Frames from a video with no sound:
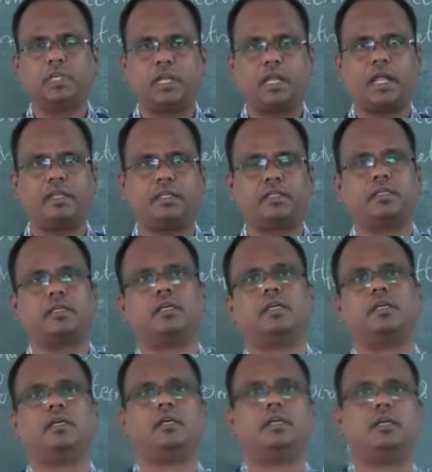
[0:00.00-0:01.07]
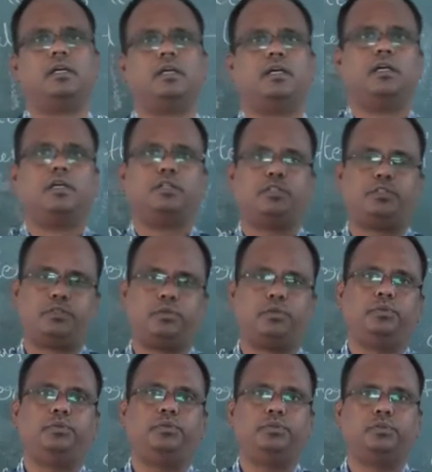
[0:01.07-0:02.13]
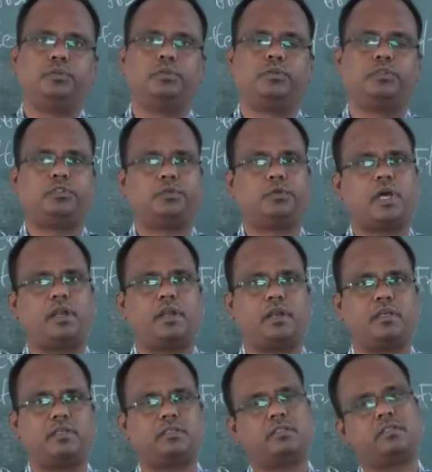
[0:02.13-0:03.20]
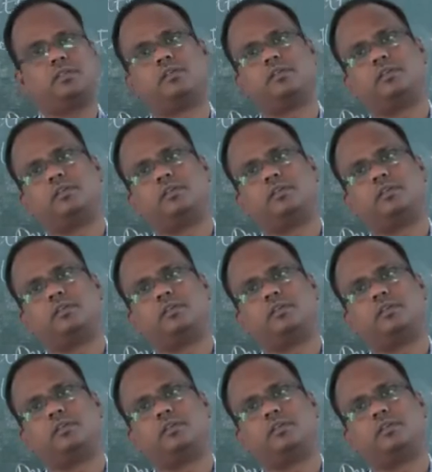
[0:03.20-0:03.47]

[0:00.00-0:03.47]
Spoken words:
like to address,